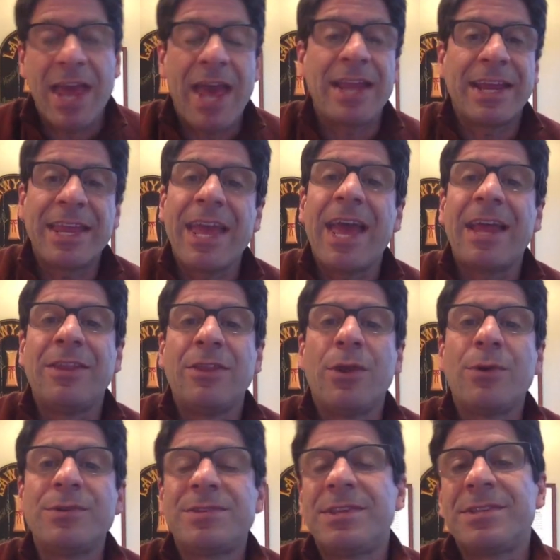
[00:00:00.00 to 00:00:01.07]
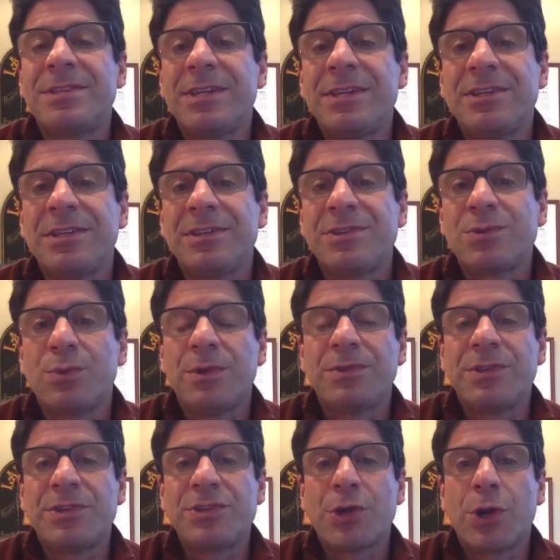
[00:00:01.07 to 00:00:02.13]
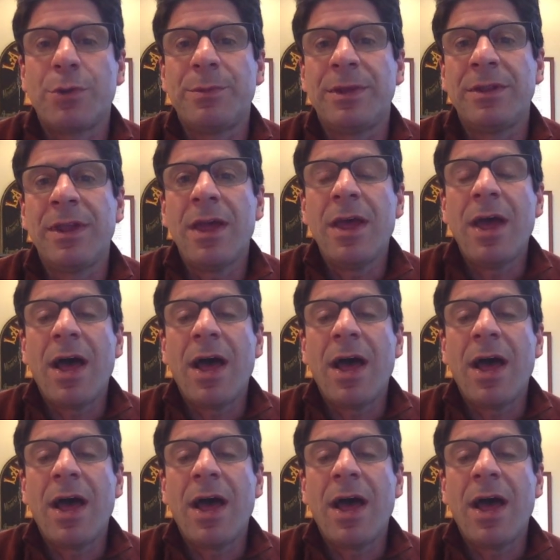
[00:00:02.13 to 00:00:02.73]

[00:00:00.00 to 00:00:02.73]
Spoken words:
and again, those decisions will determine